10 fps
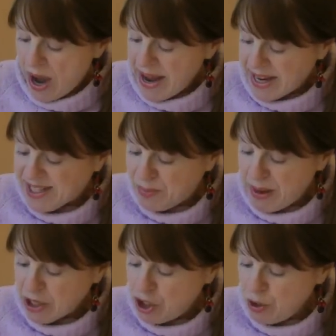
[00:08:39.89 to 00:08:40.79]
I
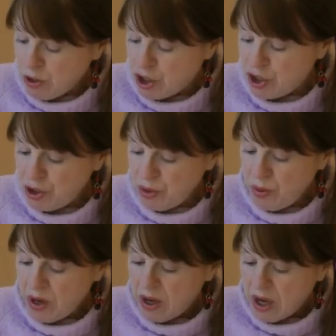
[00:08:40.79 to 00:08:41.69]
expect you
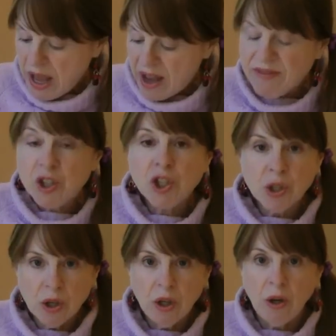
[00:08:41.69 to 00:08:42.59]
to have
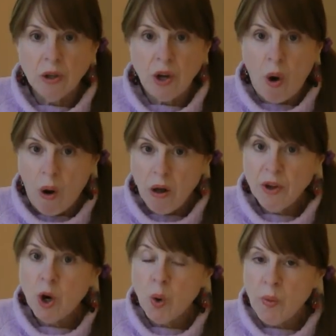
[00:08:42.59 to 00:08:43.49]
circled all
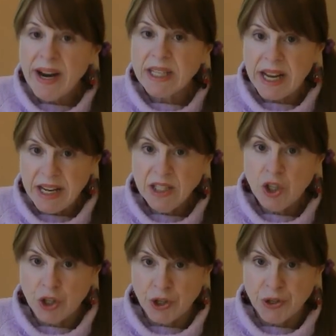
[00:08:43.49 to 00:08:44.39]
the correct
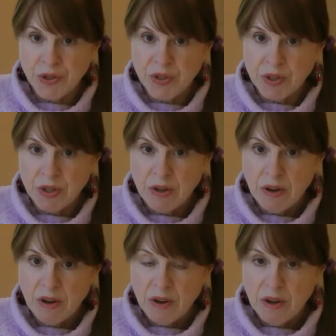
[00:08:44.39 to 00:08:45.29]
answers
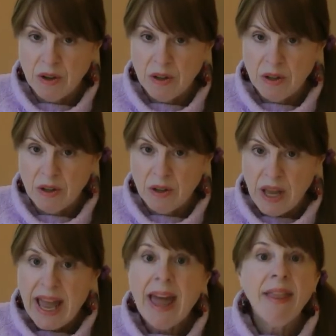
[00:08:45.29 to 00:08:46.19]

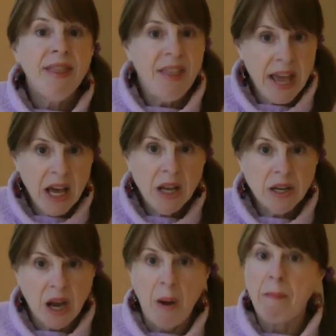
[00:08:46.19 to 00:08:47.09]
and
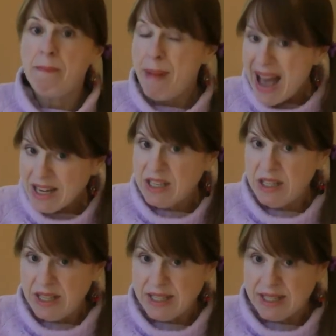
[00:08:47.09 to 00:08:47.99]
then come back
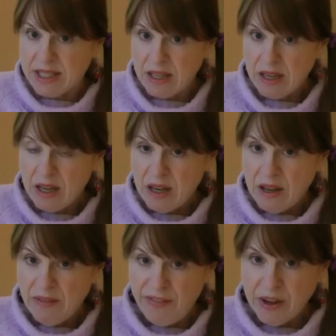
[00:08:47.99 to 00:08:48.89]
to this
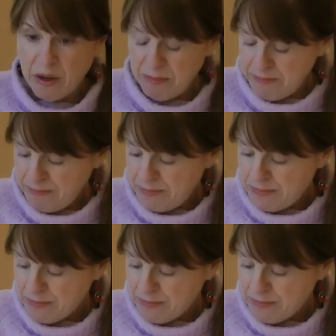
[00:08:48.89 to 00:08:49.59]
film